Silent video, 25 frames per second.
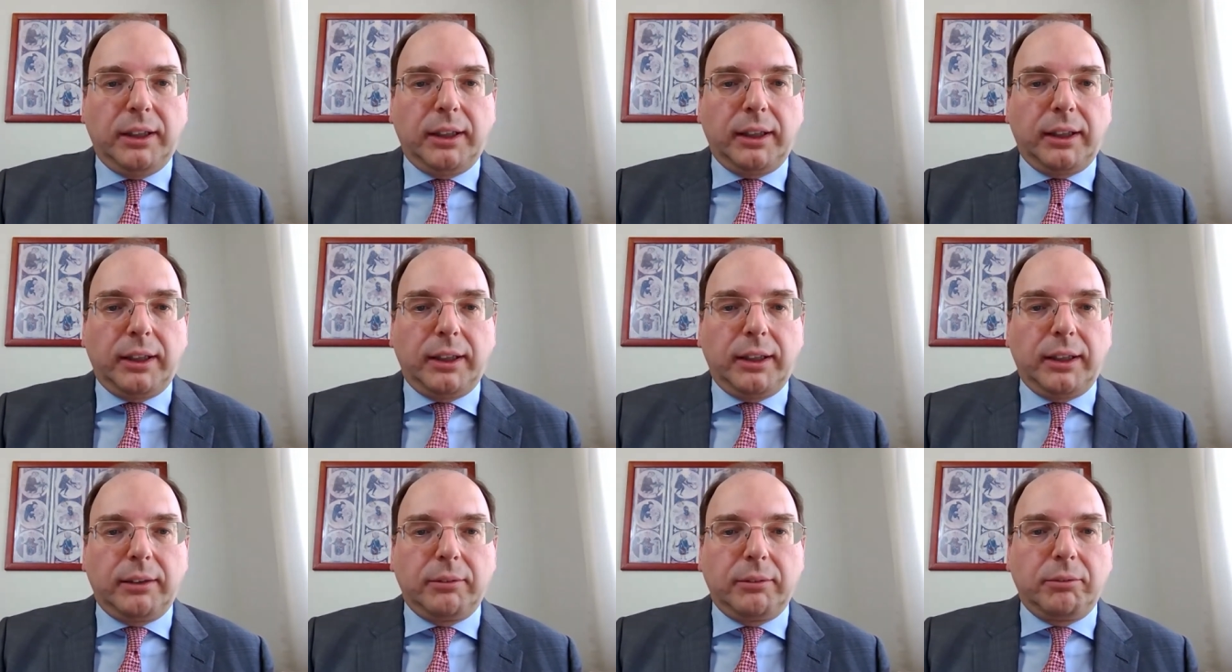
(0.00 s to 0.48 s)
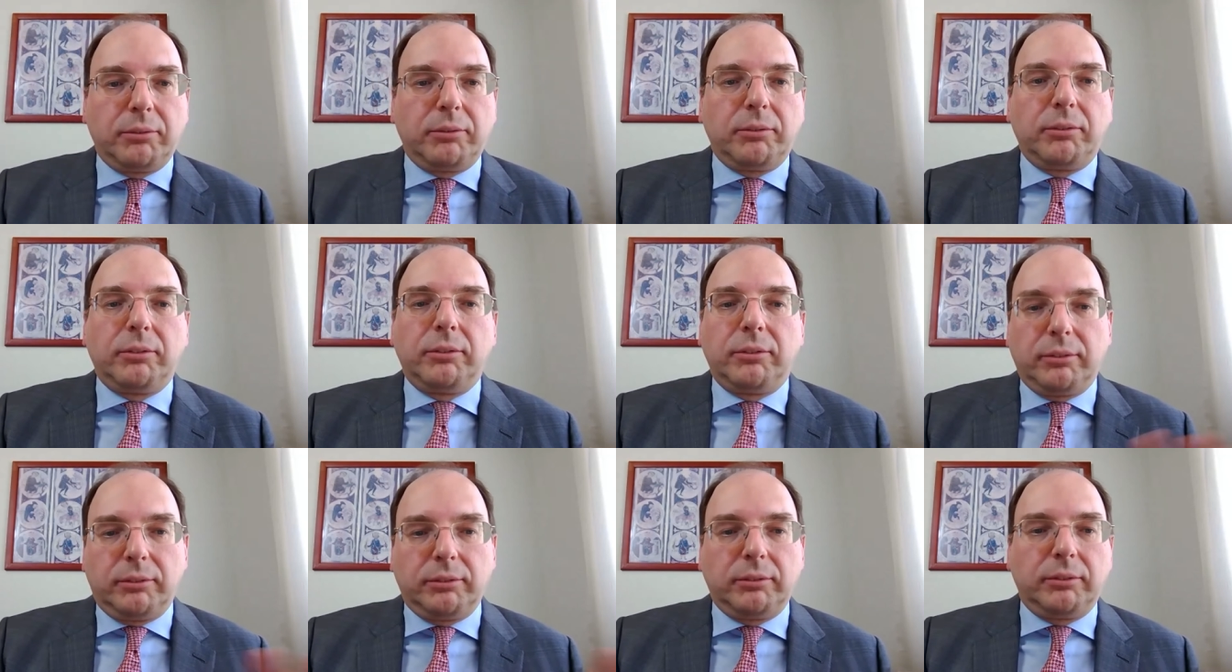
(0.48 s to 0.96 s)

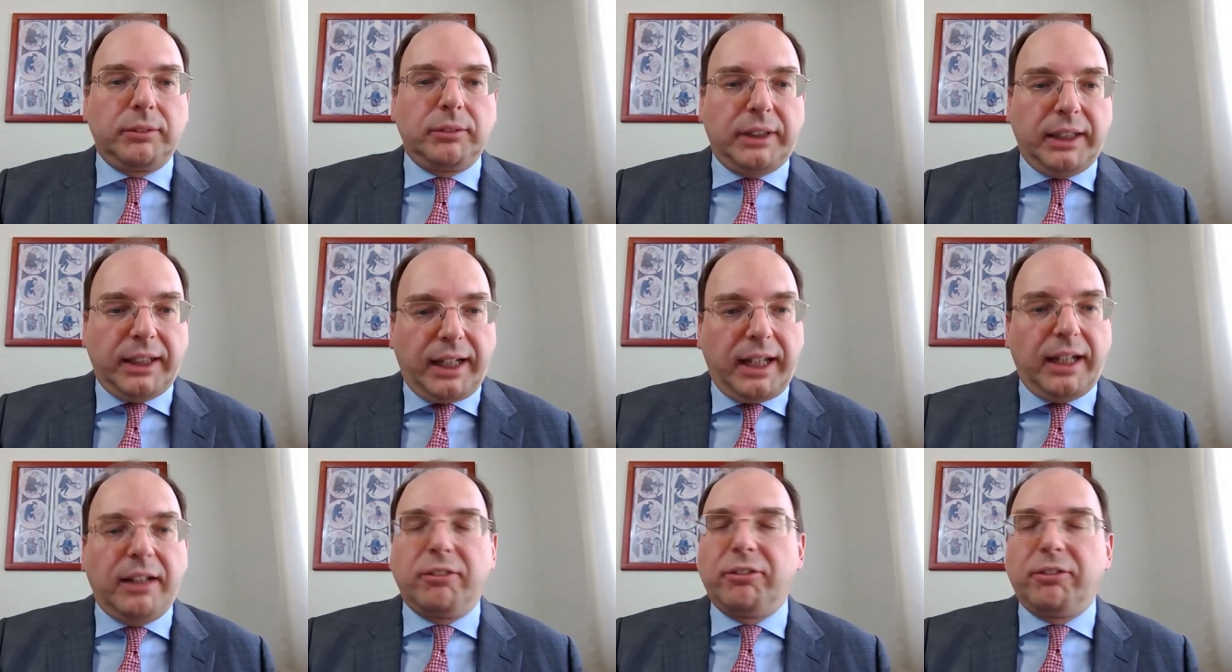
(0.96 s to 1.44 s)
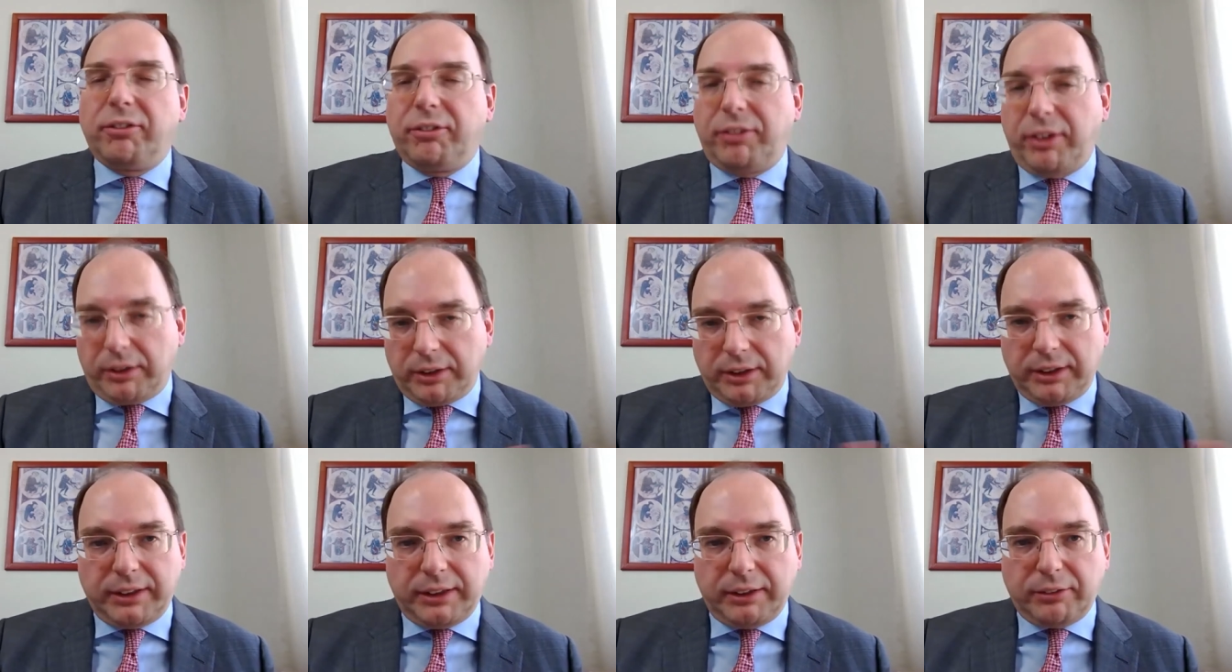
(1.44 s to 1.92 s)
They have
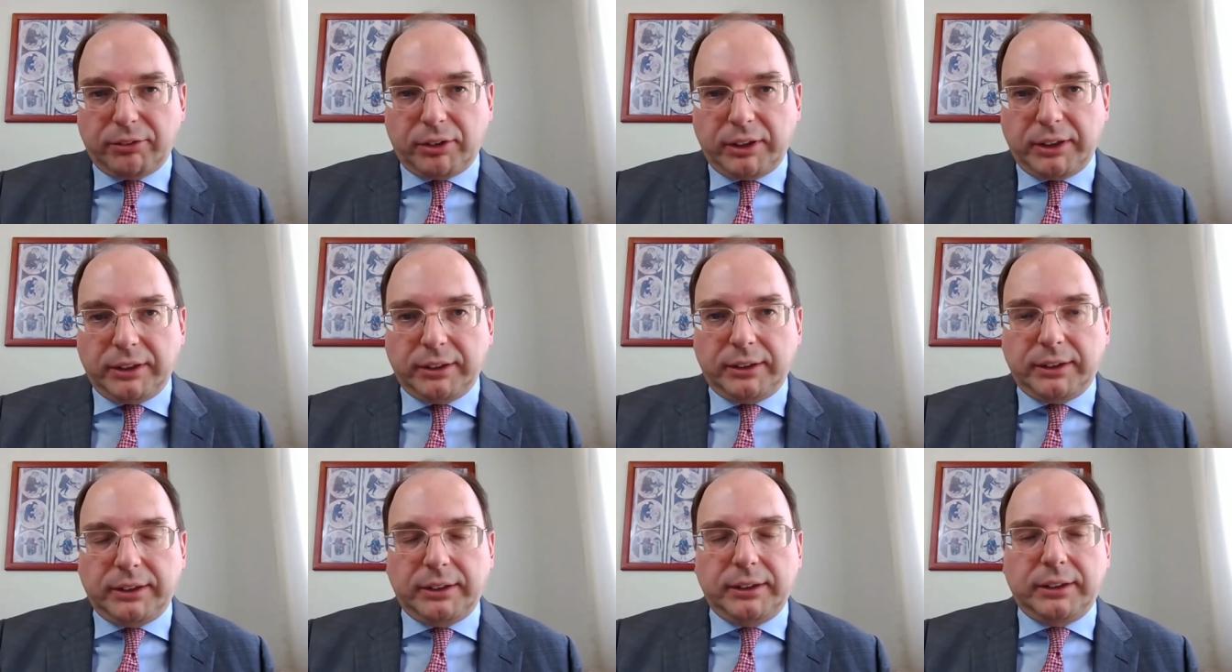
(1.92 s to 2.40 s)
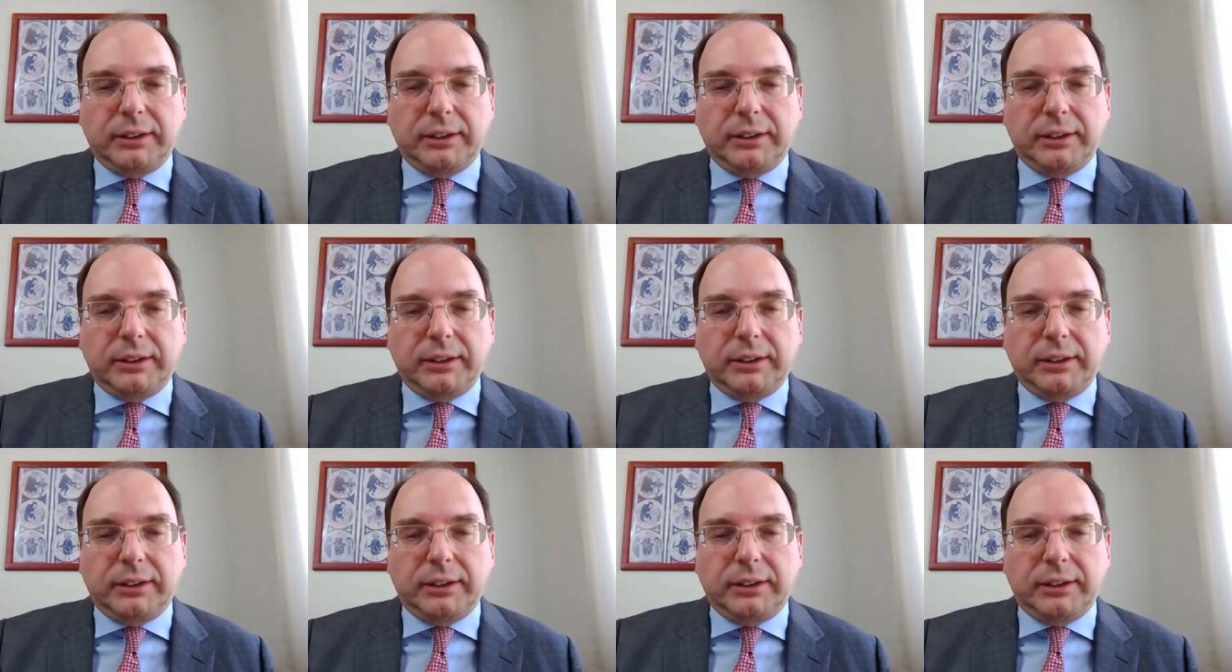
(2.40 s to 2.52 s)
very different